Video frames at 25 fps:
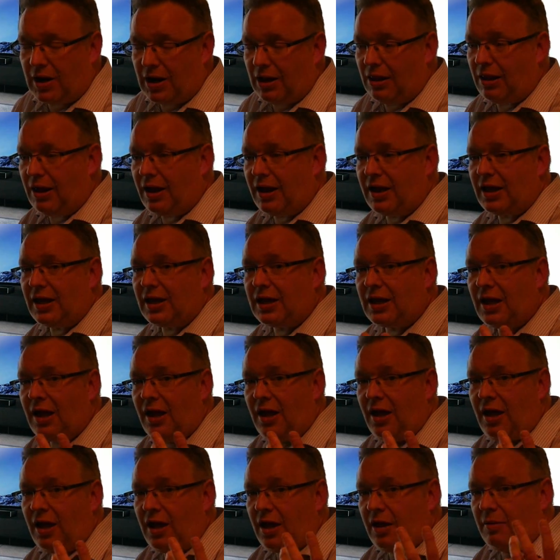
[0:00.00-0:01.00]
I like,
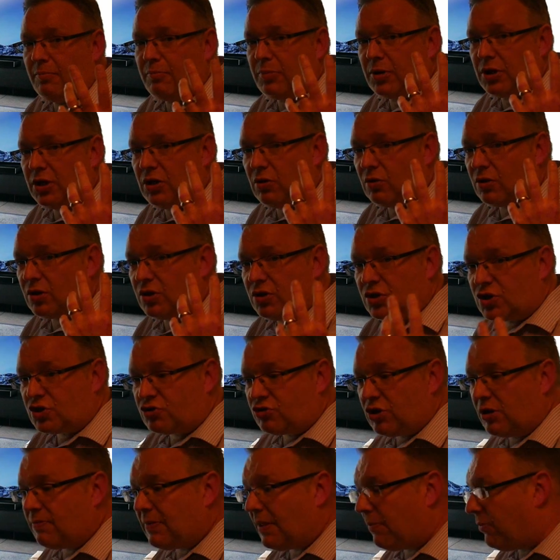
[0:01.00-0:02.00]
but you can
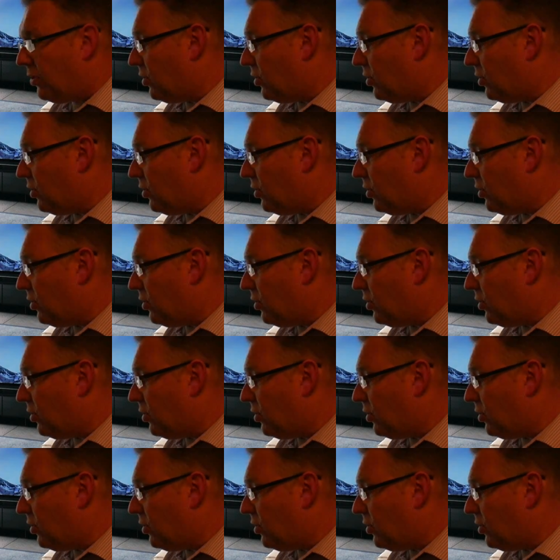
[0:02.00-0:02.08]
stream that